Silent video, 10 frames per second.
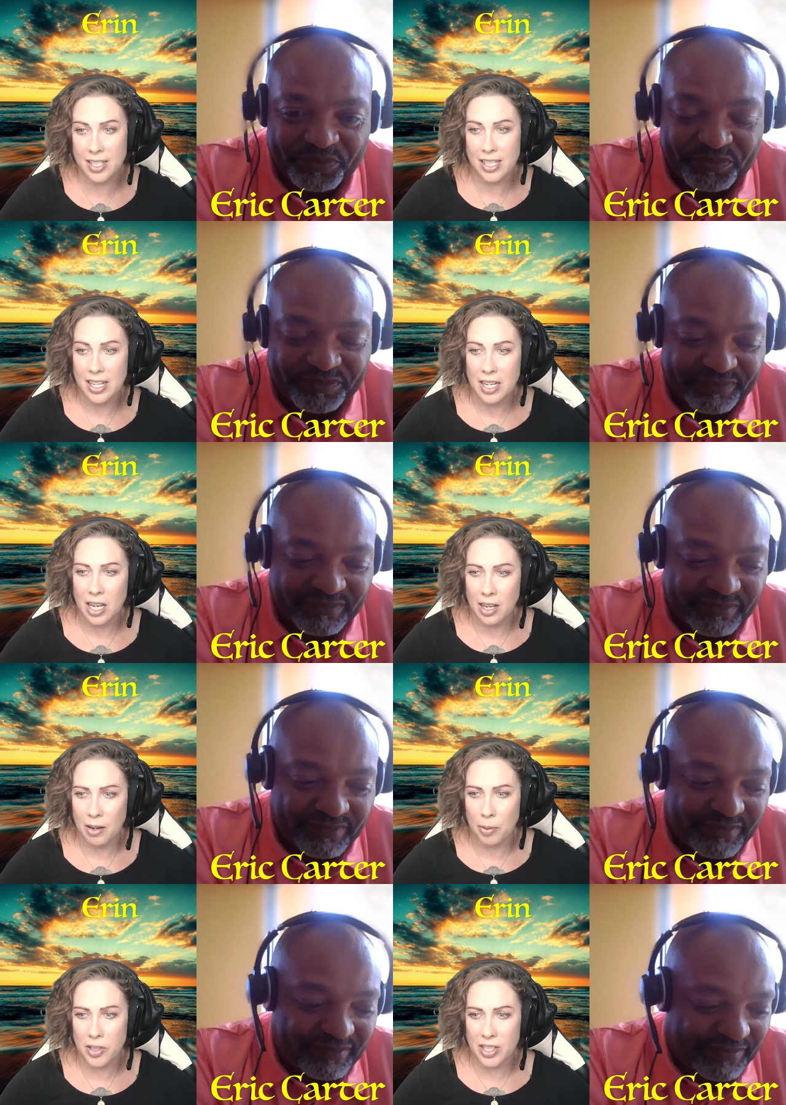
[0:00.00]
Speaker 1: us a
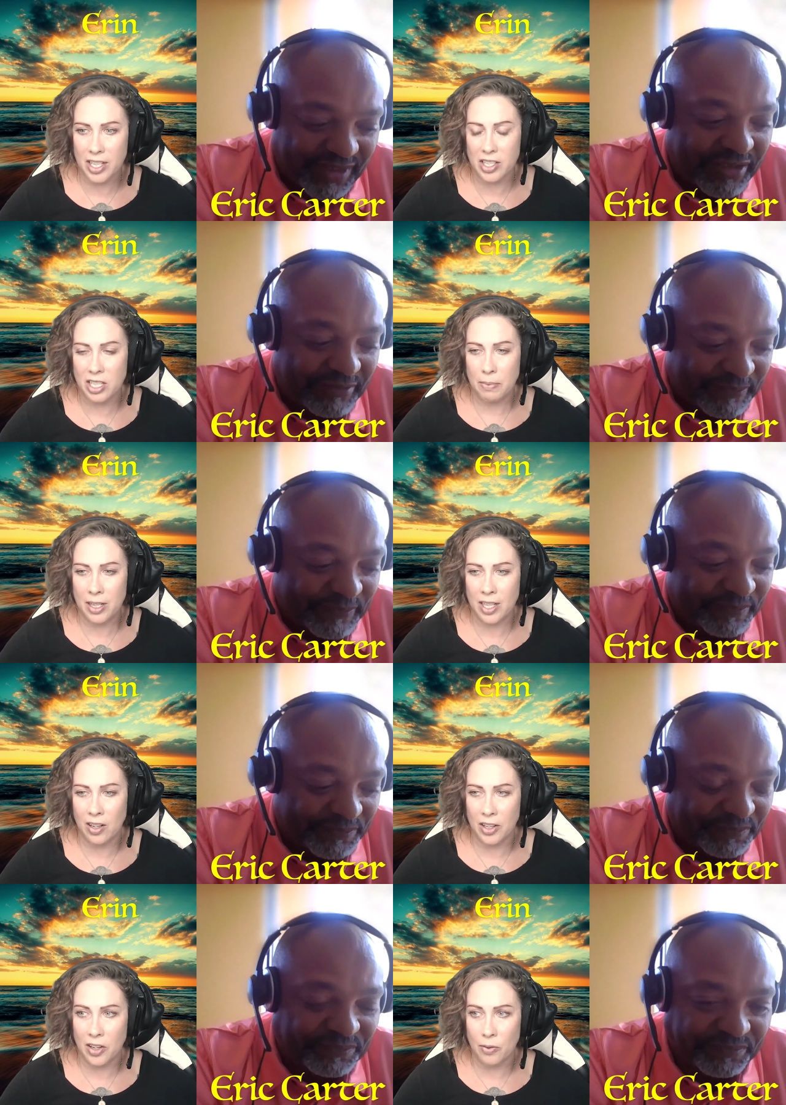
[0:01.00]
percentage depending yep.
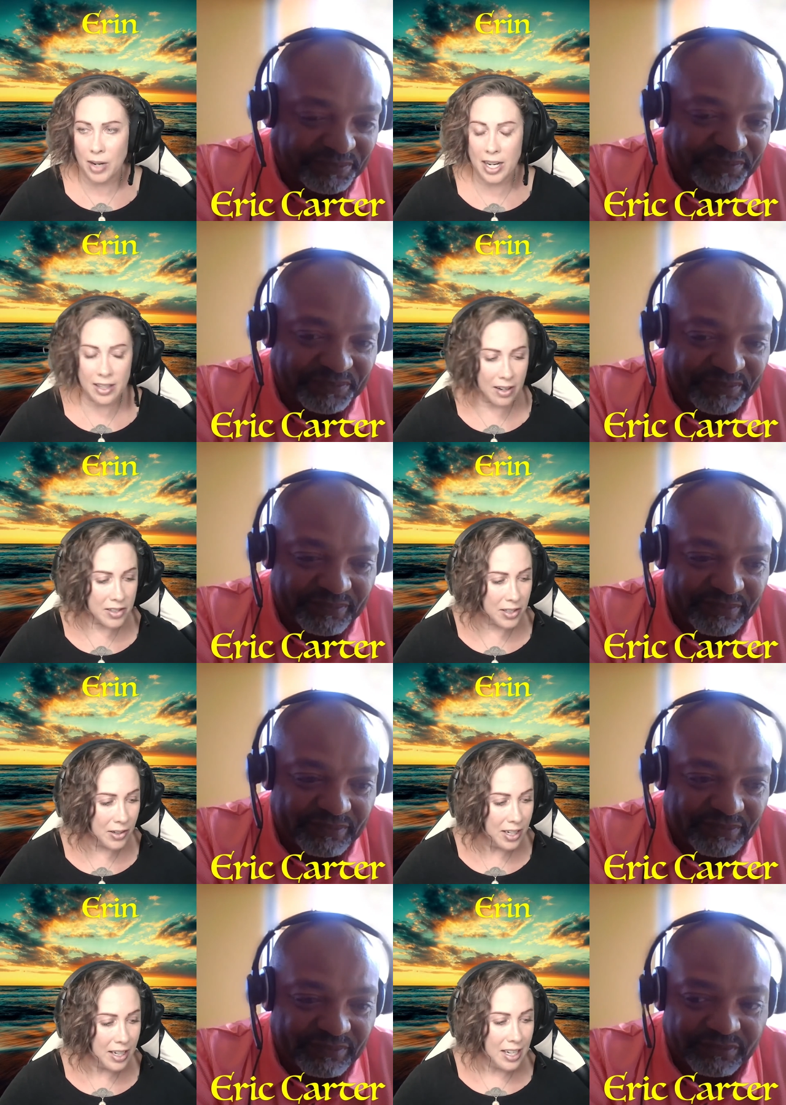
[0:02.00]
on your rank there. So
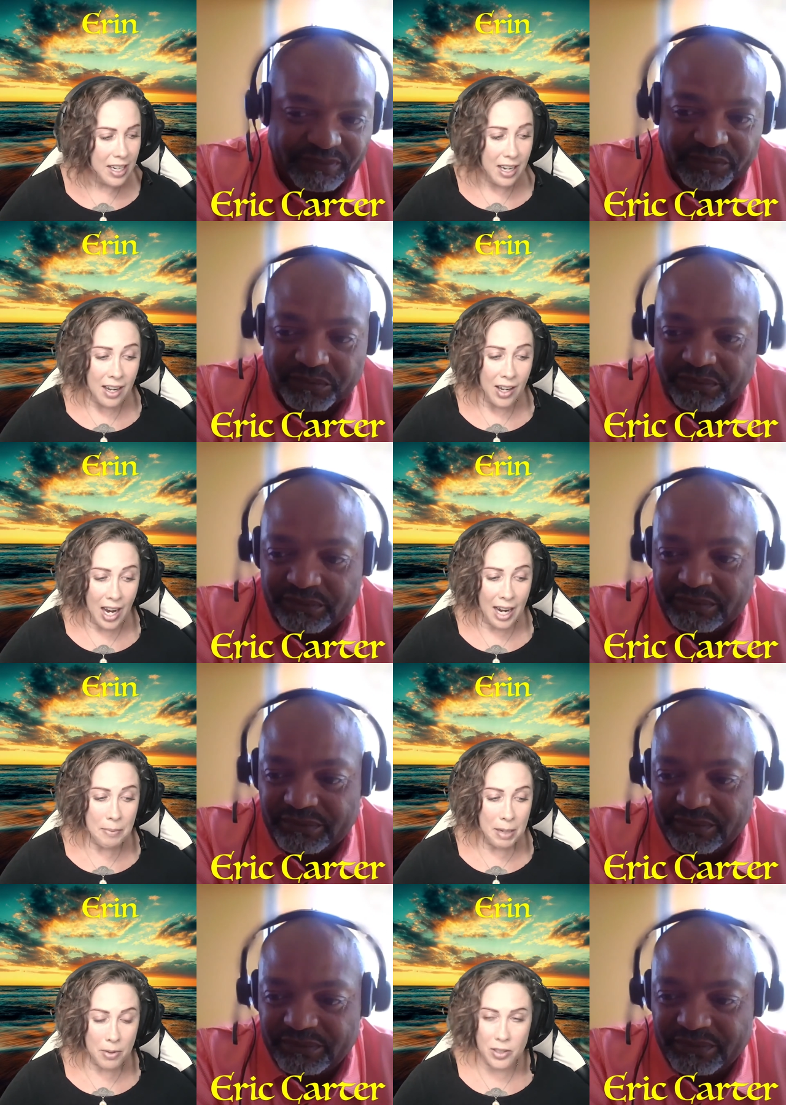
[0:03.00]
I'm
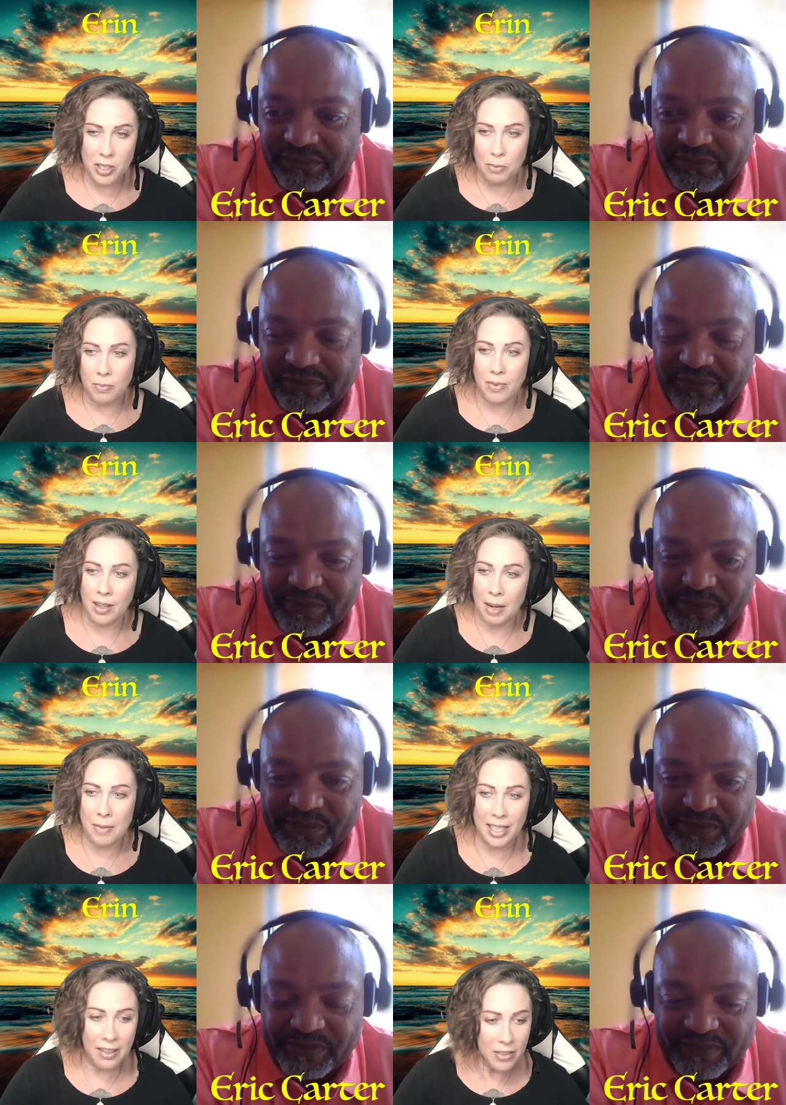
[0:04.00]
able to. I'm
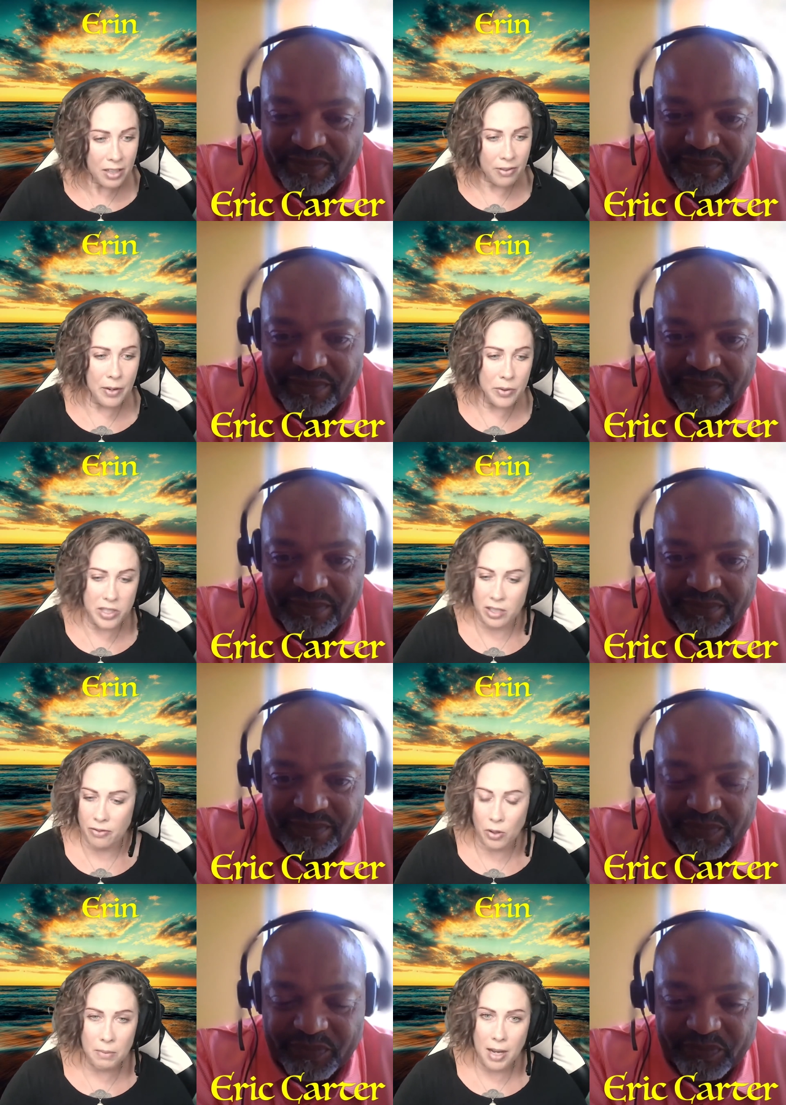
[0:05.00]
like, even if I was just
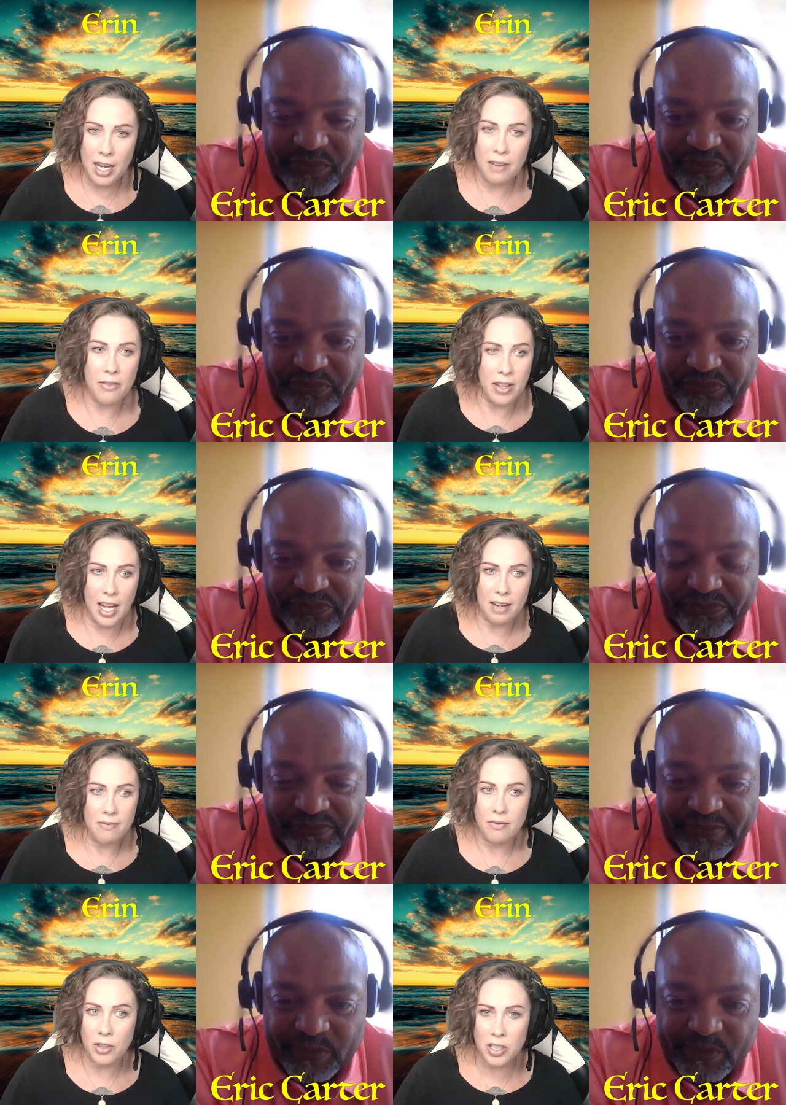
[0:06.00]
fully paying for that
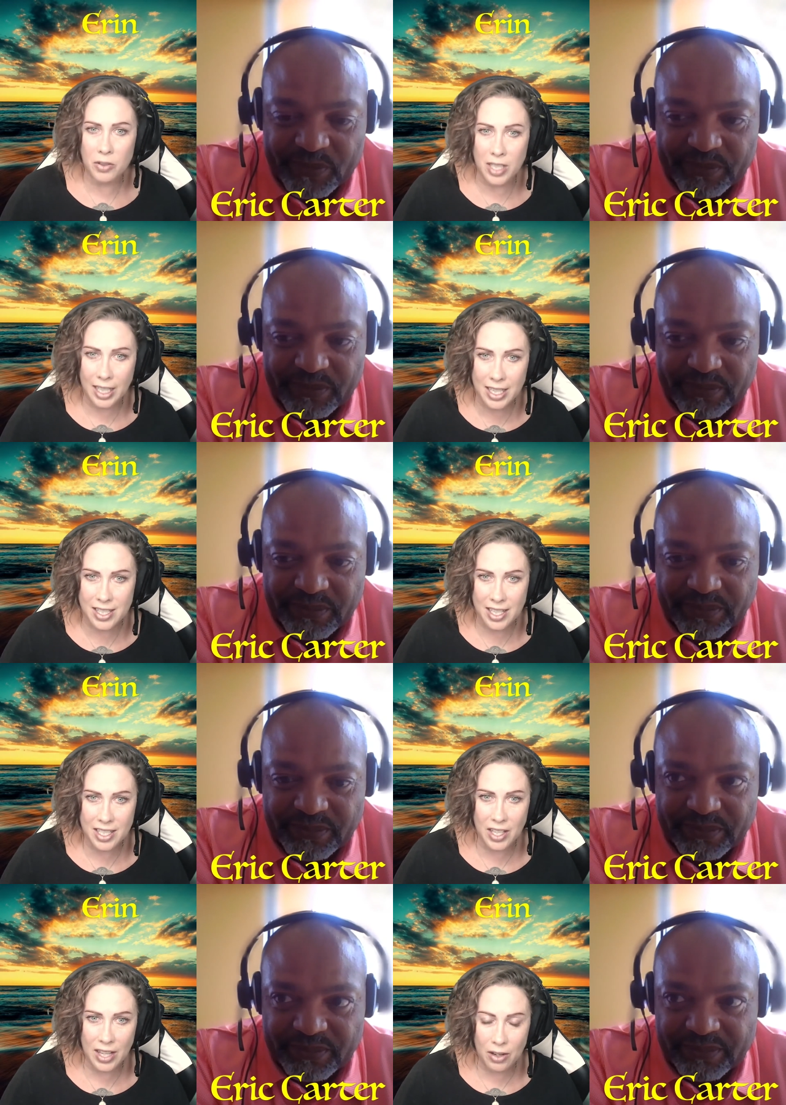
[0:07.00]
for two tickets, less than
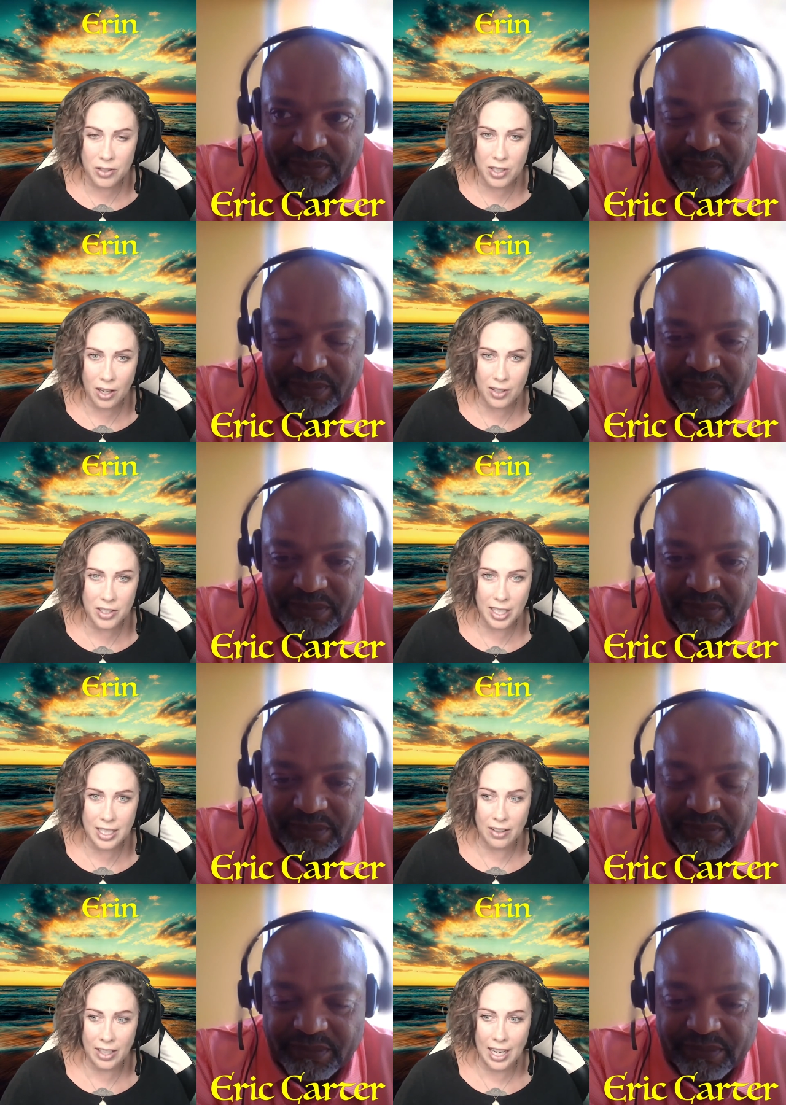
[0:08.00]
a thousand dollars to get
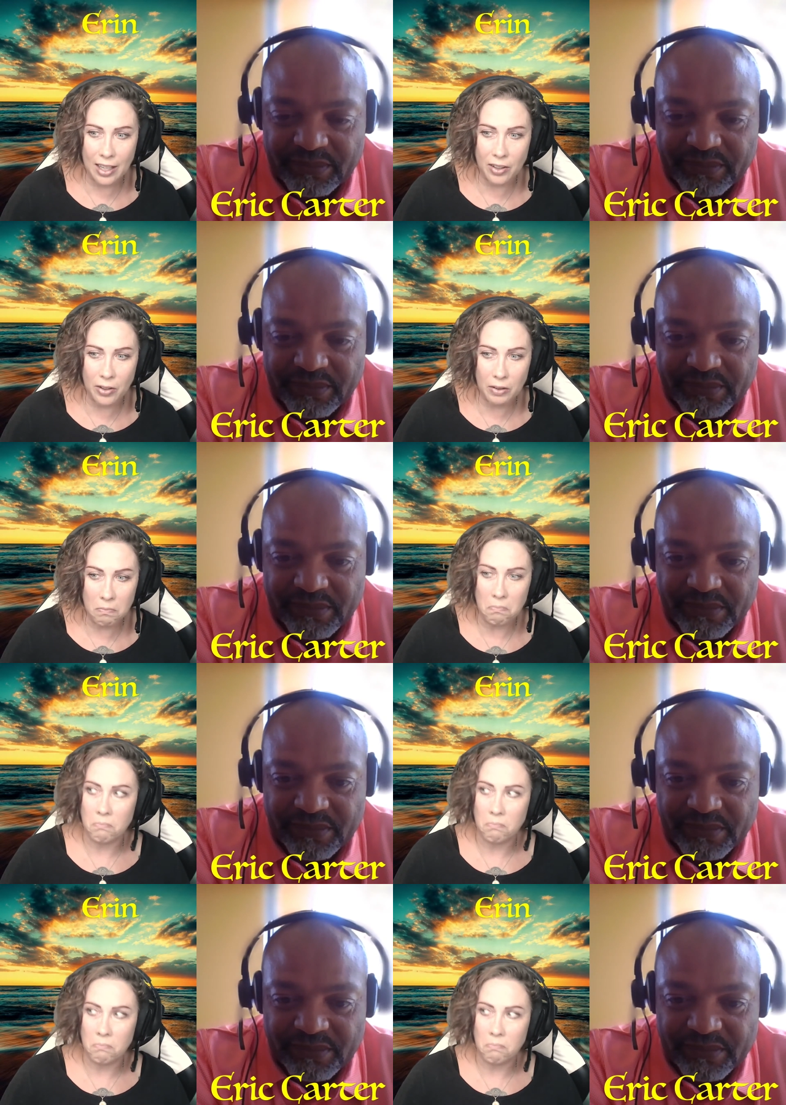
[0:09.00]
down to Cancun.